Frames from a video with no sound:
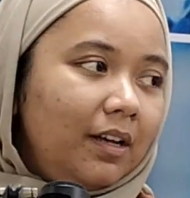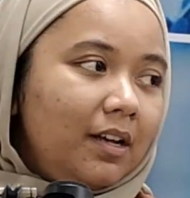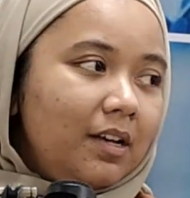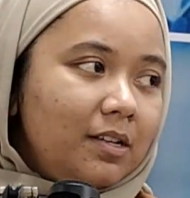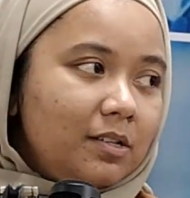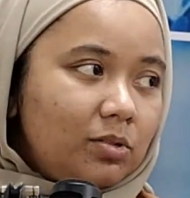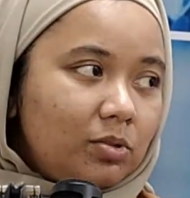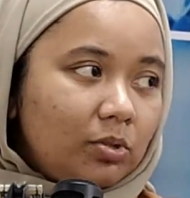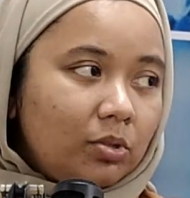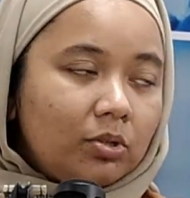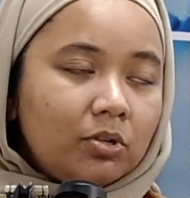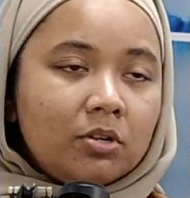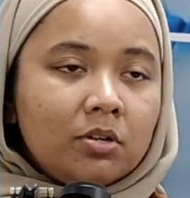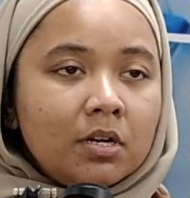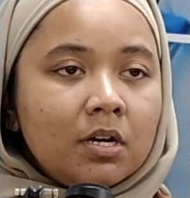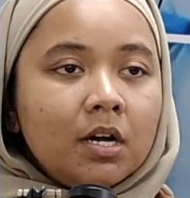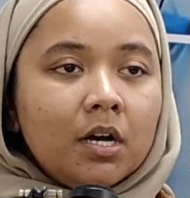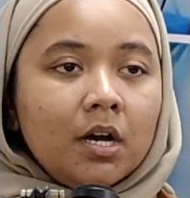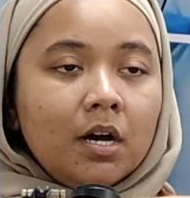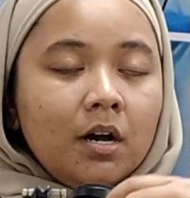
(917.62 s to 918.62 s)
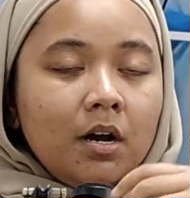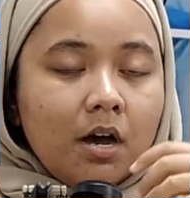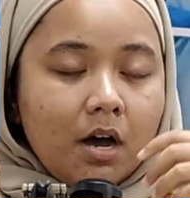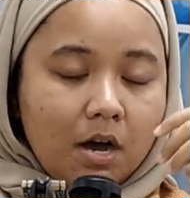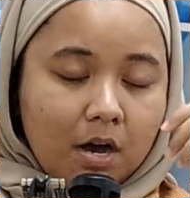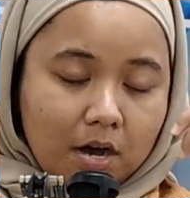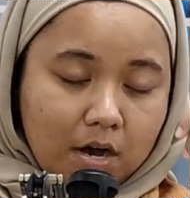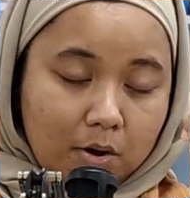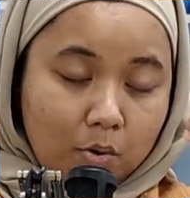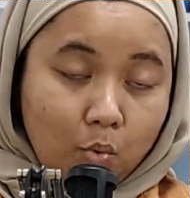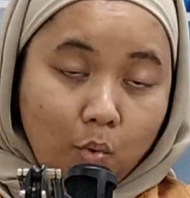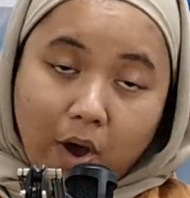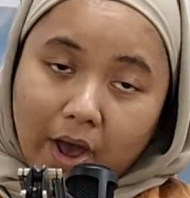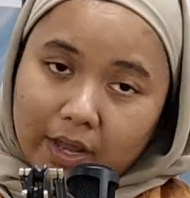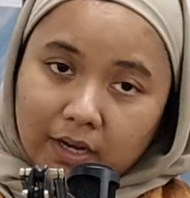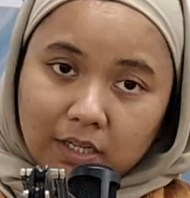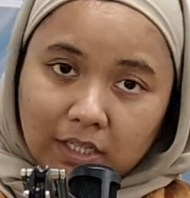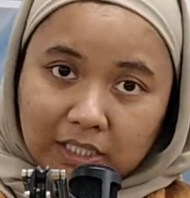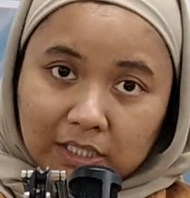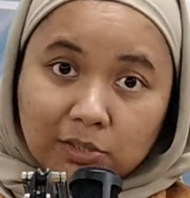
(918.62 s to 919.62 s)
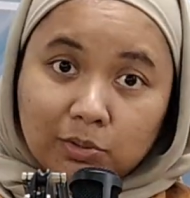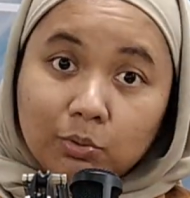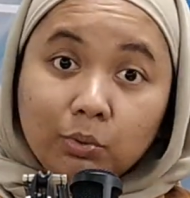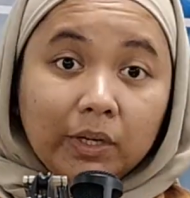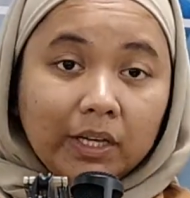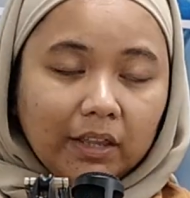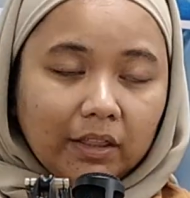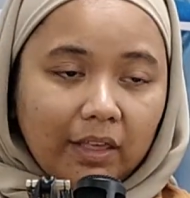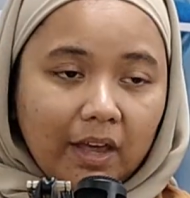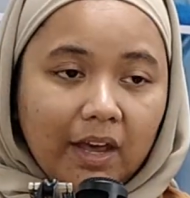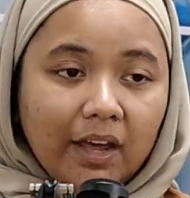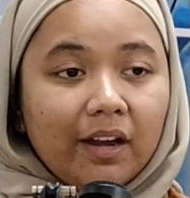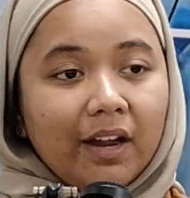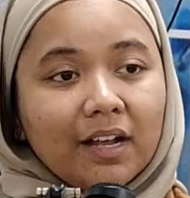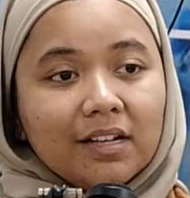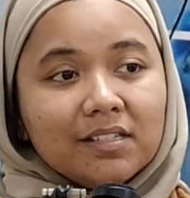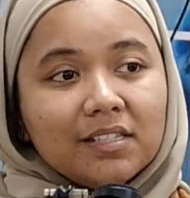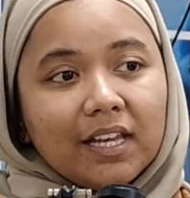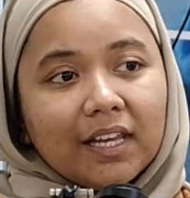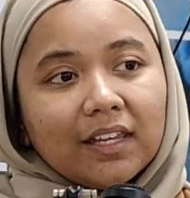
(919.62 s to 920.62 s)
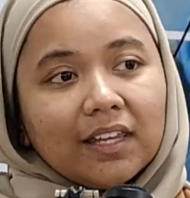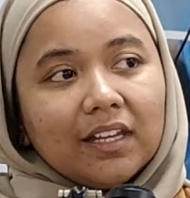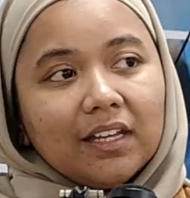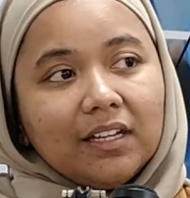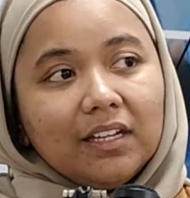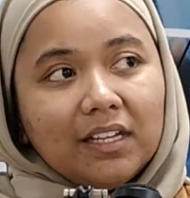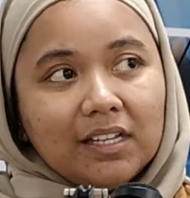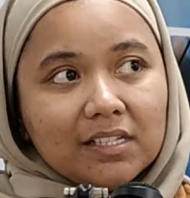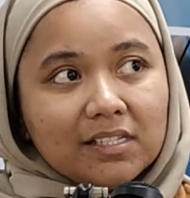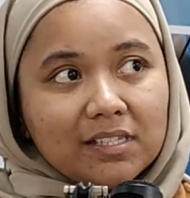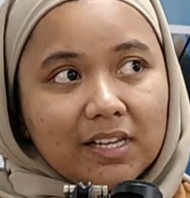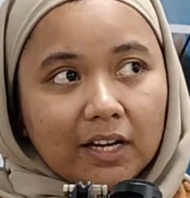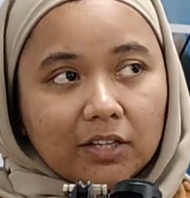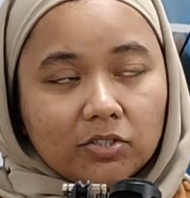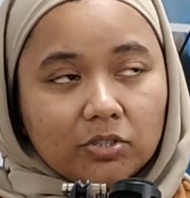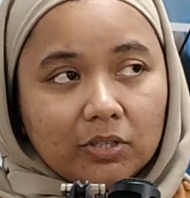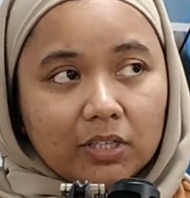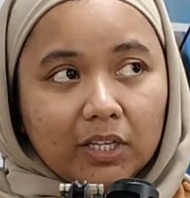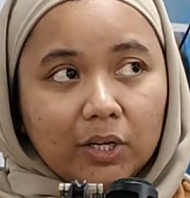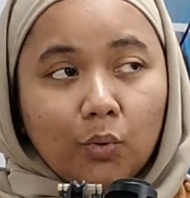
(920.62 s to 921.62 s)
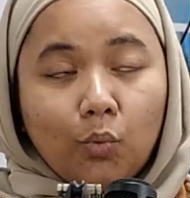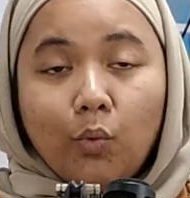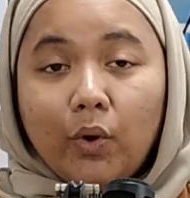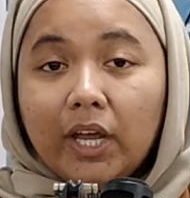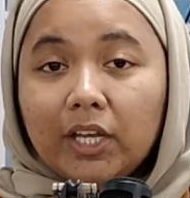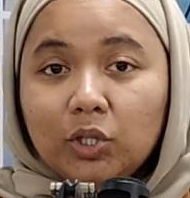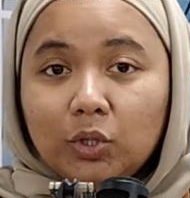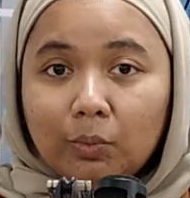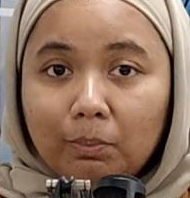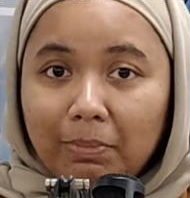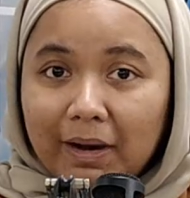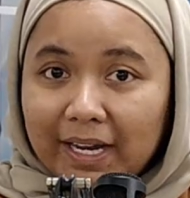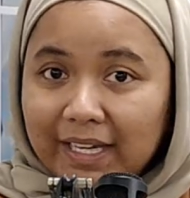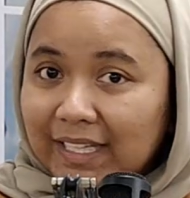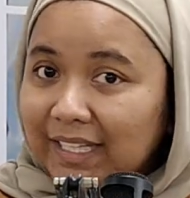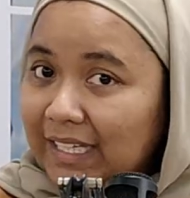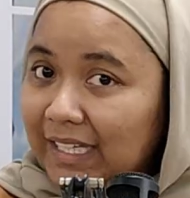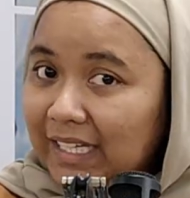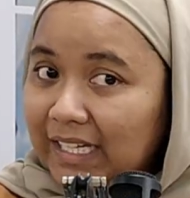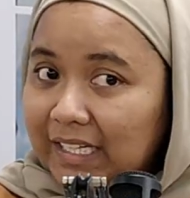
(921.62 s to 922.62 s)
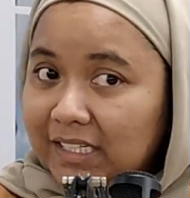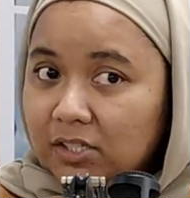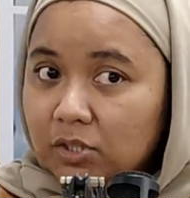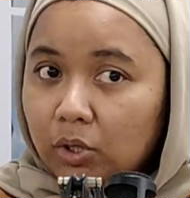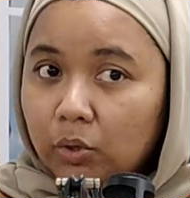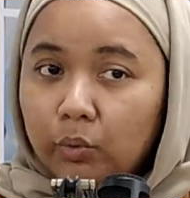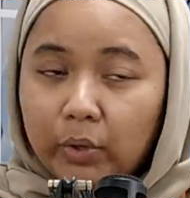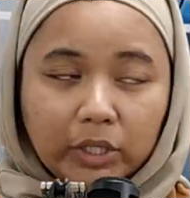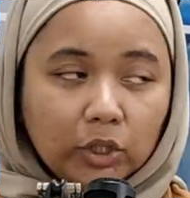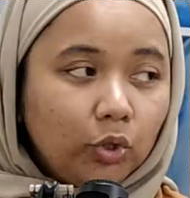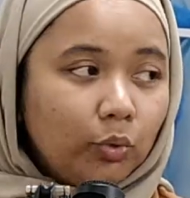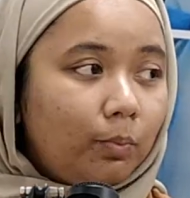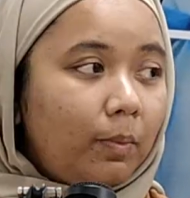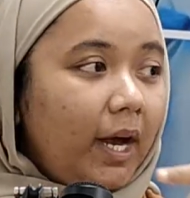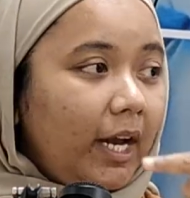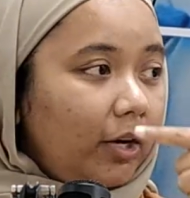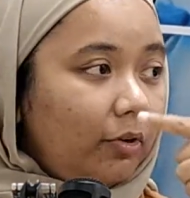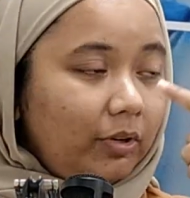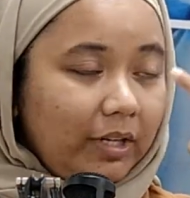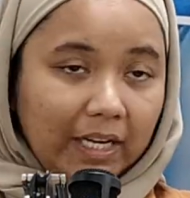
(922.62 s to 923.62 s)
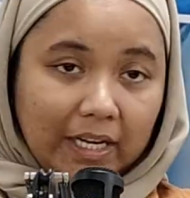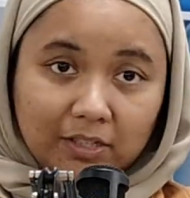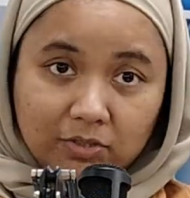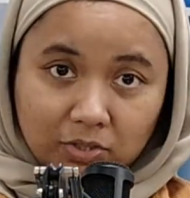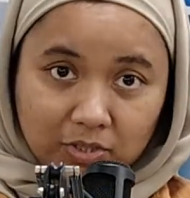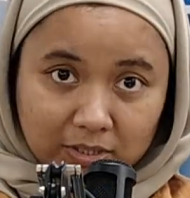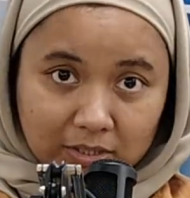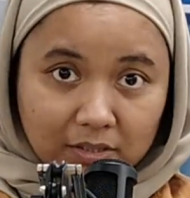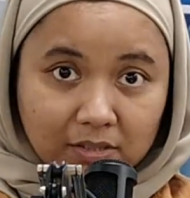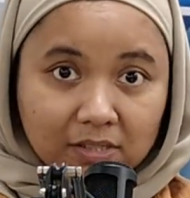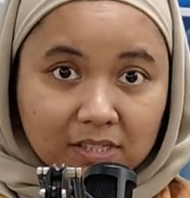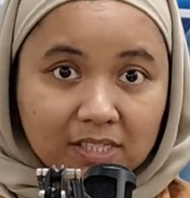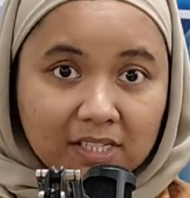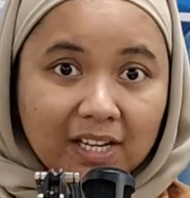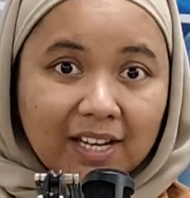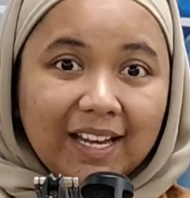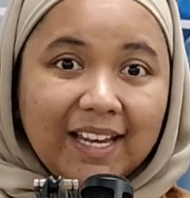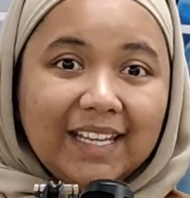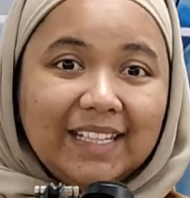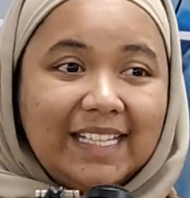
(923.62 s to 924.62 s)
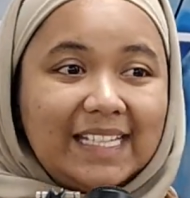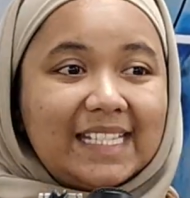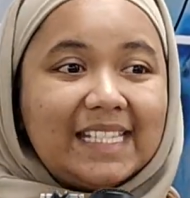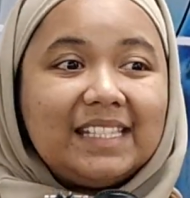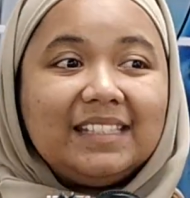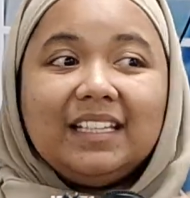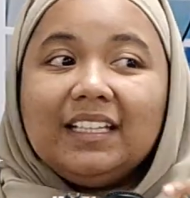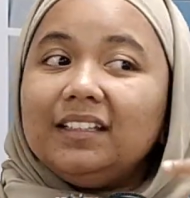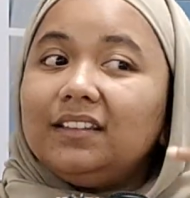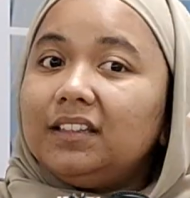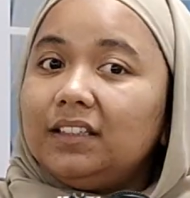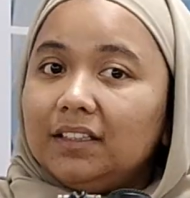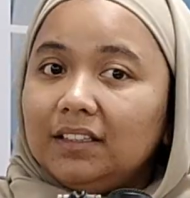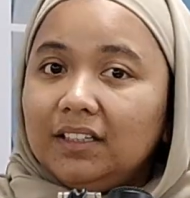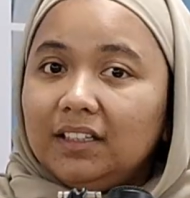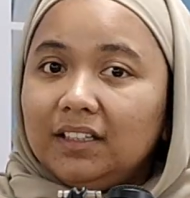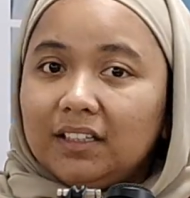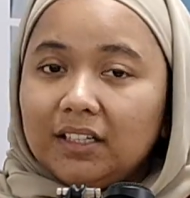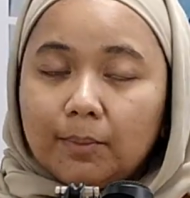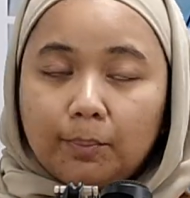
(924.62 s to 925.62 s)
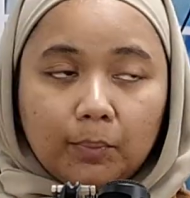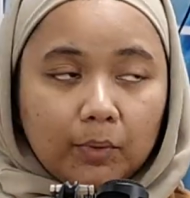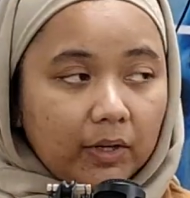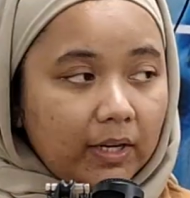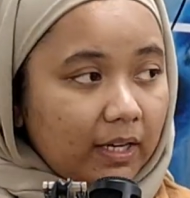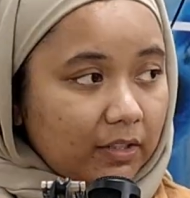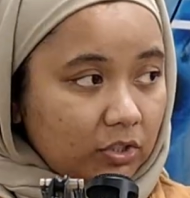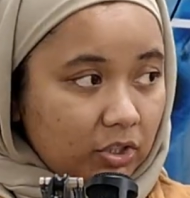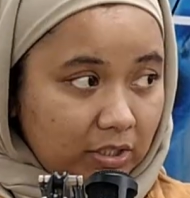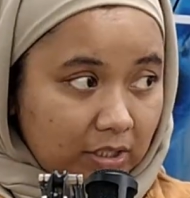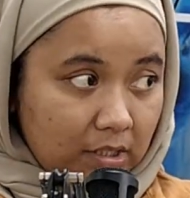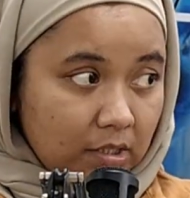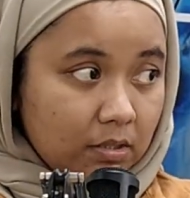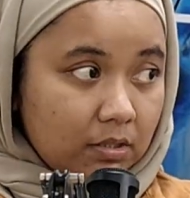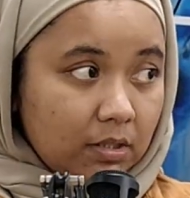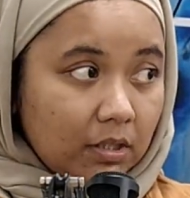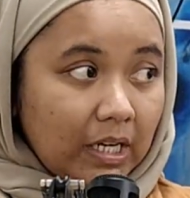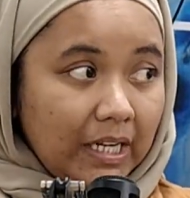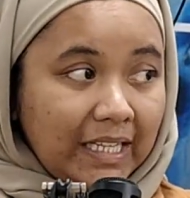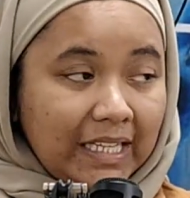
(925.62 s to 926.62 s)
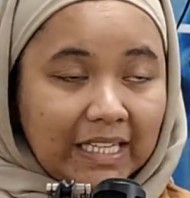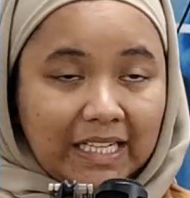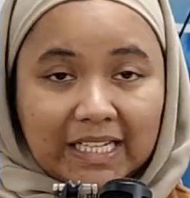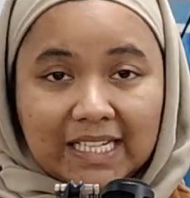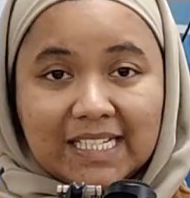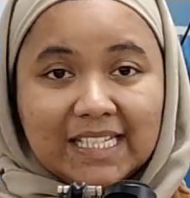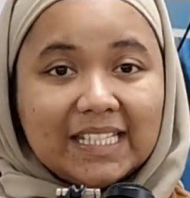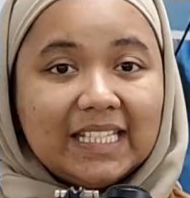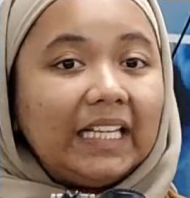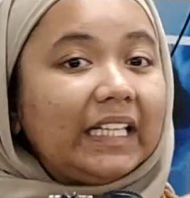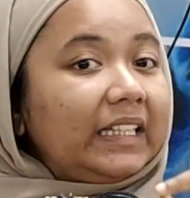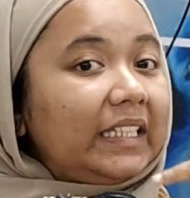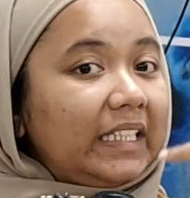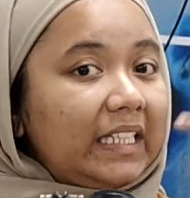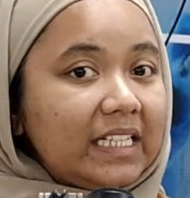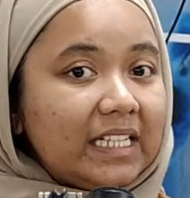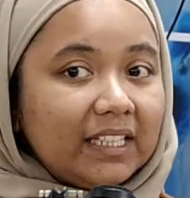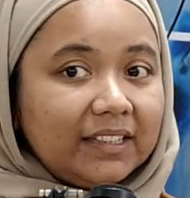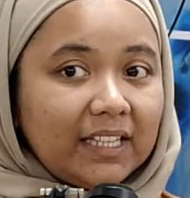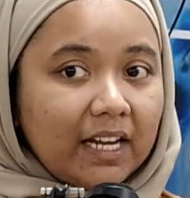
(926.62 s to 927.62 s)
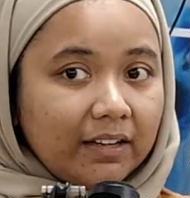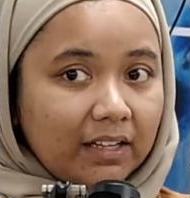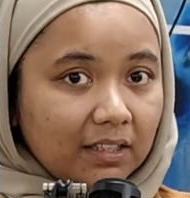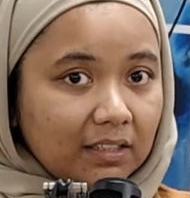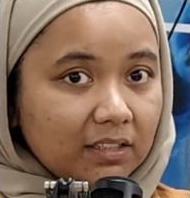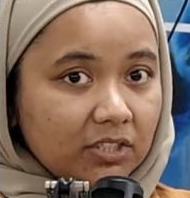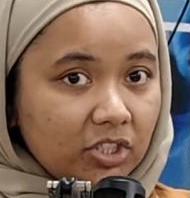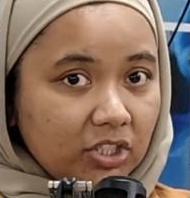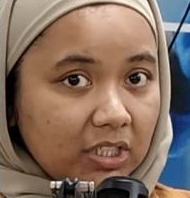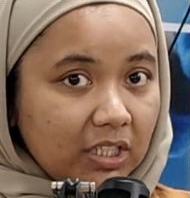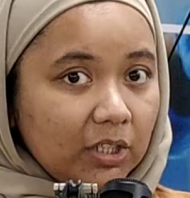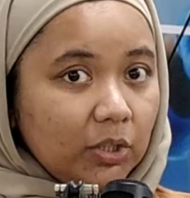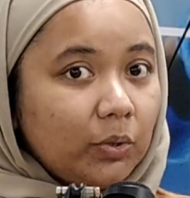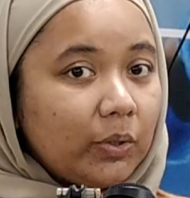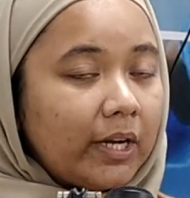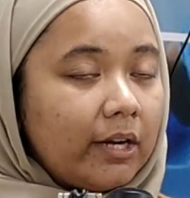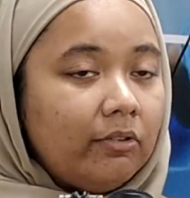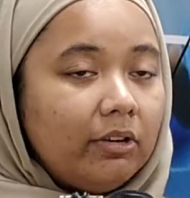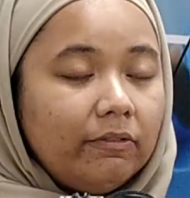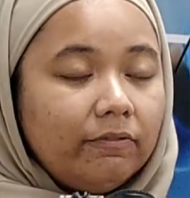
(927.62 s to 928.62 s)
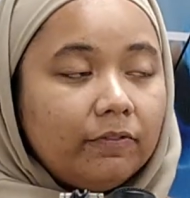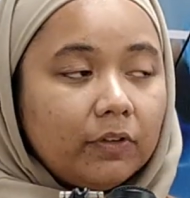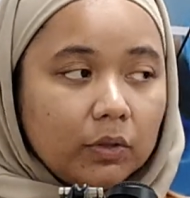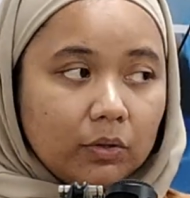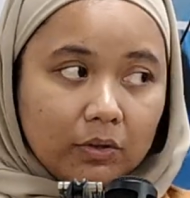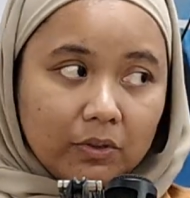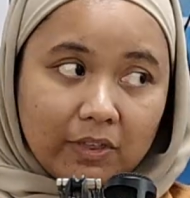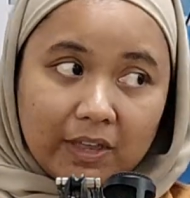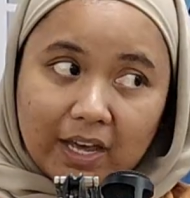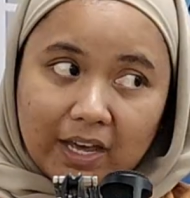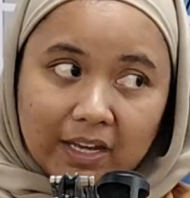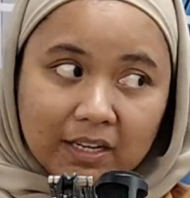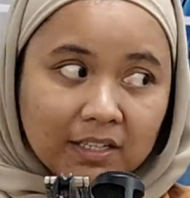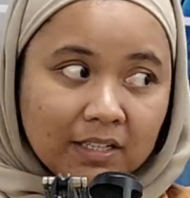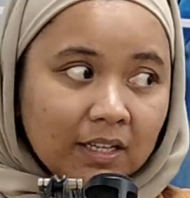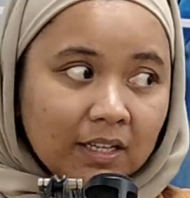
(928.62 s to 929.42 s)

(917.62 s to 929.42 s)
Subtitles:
So one is doing that, and second is actually when you buy kits or when you buy reagents, it's stated in their product sheet. It's stated in your technical sheet. You can refer to that.